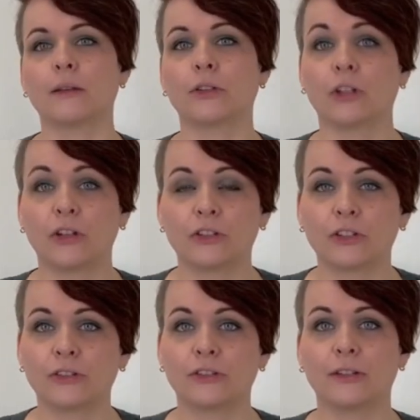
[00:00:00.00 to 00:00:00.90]

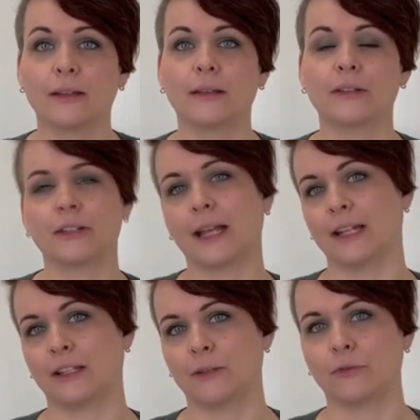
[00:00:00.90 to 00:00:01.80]
churches,
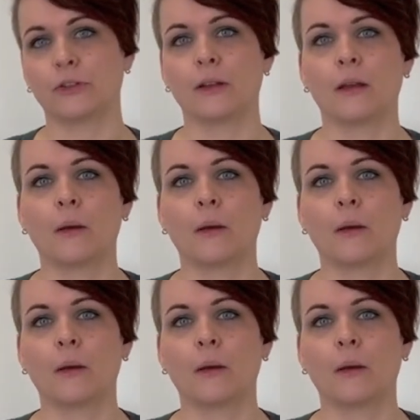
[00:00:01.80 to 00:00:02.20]
stadiums,